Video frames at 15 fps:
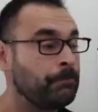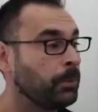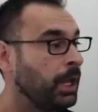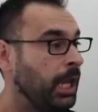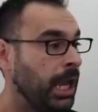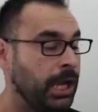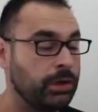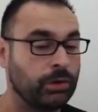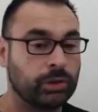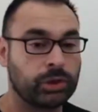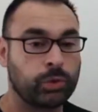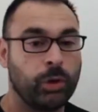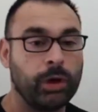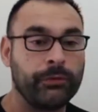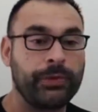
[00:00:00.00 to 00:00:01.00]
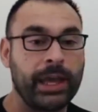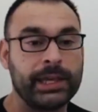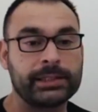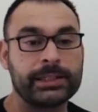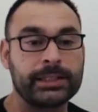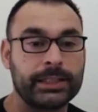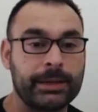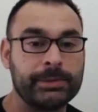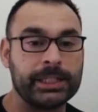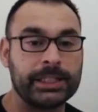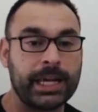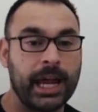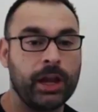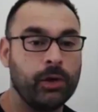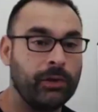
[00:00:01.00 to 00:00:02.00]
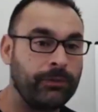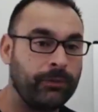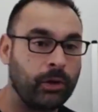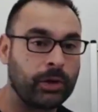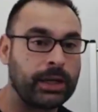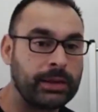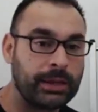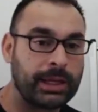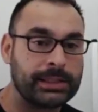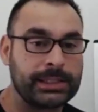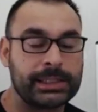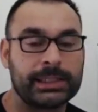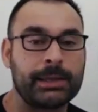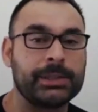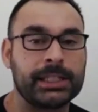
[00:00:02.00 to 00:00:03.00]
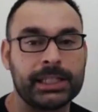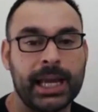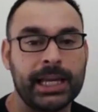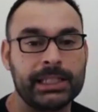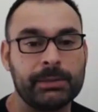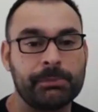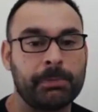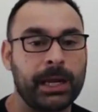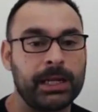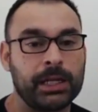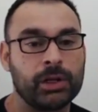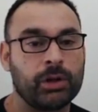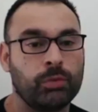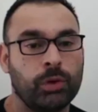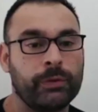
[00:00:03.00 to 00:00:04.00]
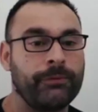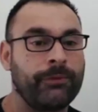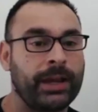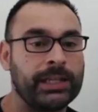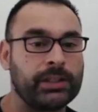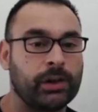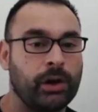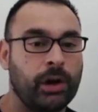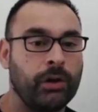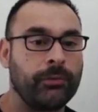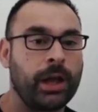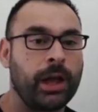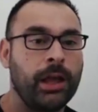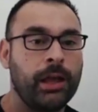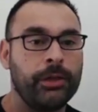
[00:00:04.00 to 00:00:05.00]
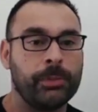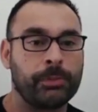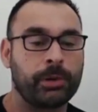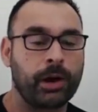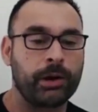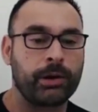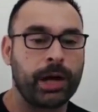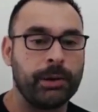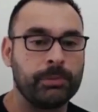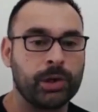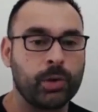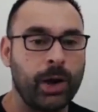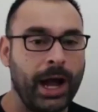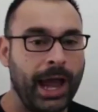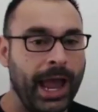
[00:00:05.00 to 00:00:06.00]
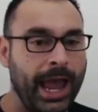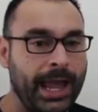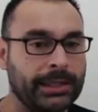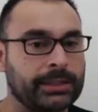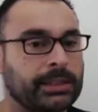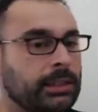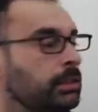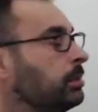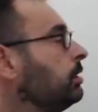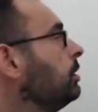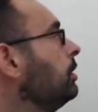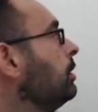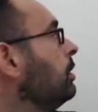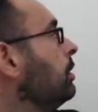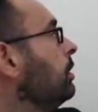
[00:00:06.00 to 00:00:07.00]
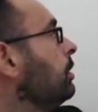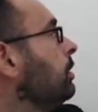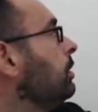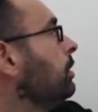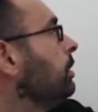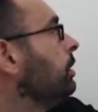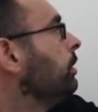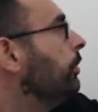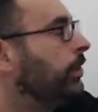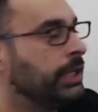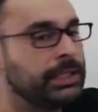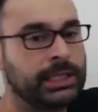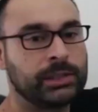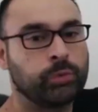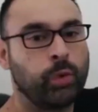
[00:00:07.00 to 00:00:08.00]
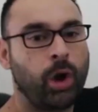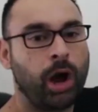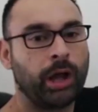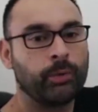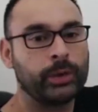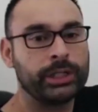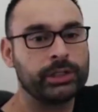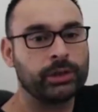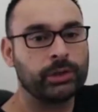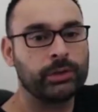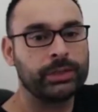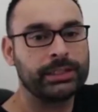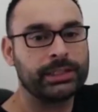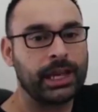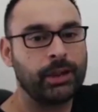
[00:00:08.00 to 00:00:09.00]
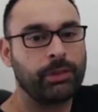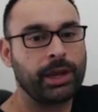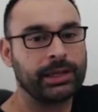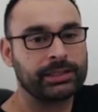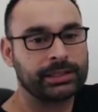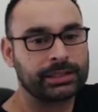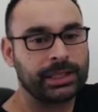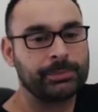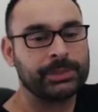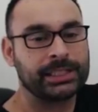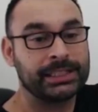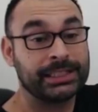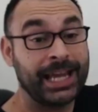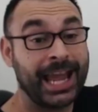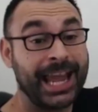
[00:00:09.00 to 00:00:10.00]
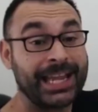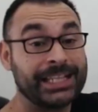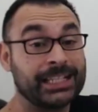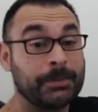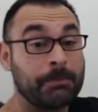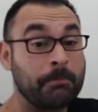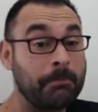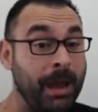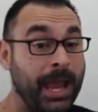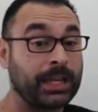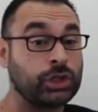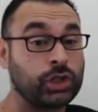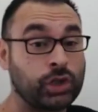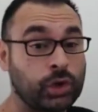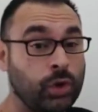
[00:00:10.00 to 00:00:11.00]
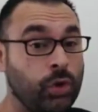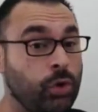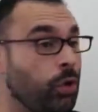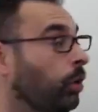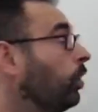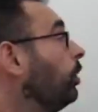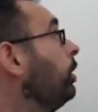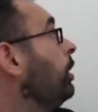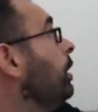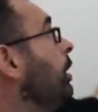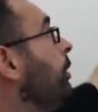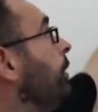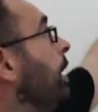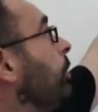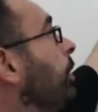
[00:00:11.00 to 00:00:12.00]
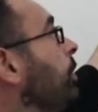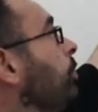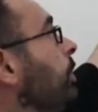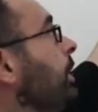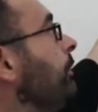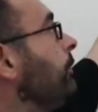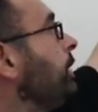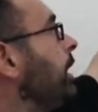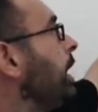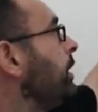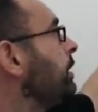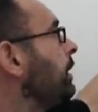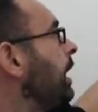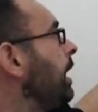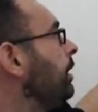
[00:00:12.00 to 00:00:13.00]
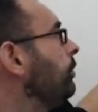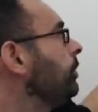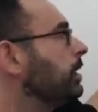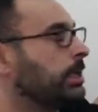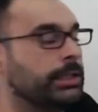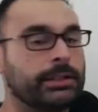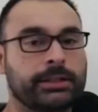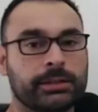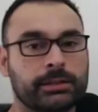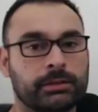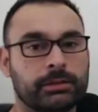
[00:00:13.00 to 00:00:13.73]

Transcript: and your 12,000 steps a day or 14,000 steps a day, depending on what phase of the program you are at. This is why we do the 10,000 steps a day, to make sure that when we've cut calories,